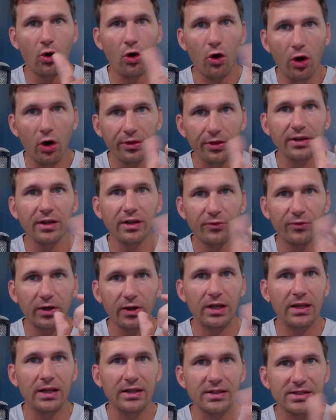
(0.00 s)
all the
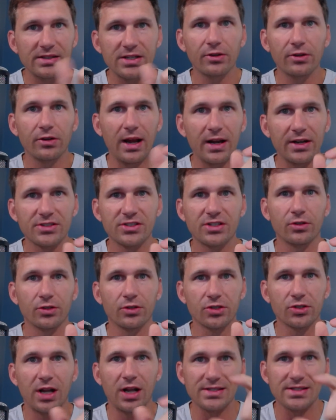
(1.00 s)
different interior, exterior
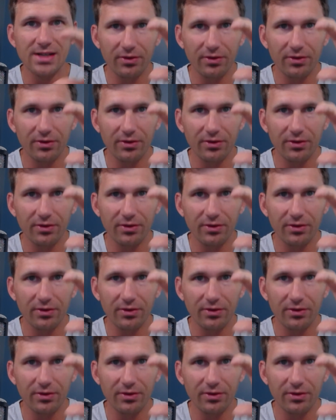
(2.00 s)
shots.